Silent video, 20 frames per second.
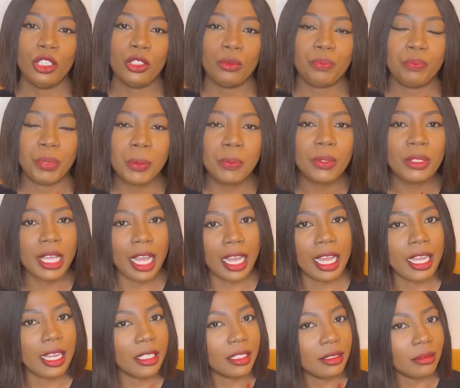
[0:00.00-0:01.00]
people that
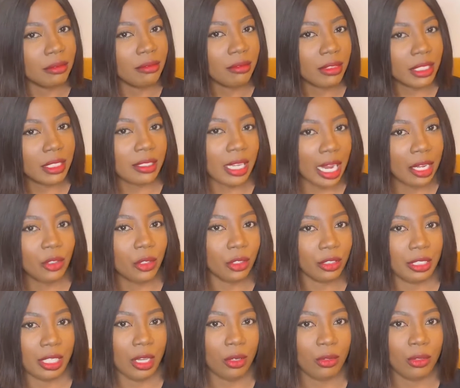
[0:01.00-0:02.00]
can stand
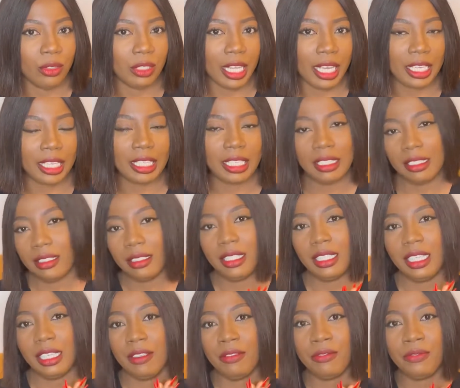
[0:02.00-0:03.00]
on their own. Like,
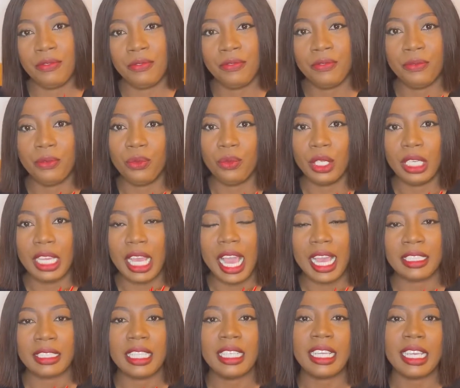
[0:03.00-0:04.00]

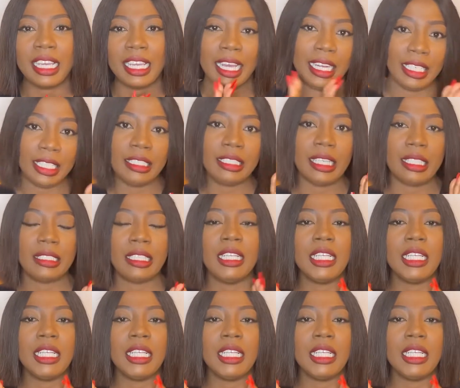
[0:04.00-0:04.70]
I think he can entertain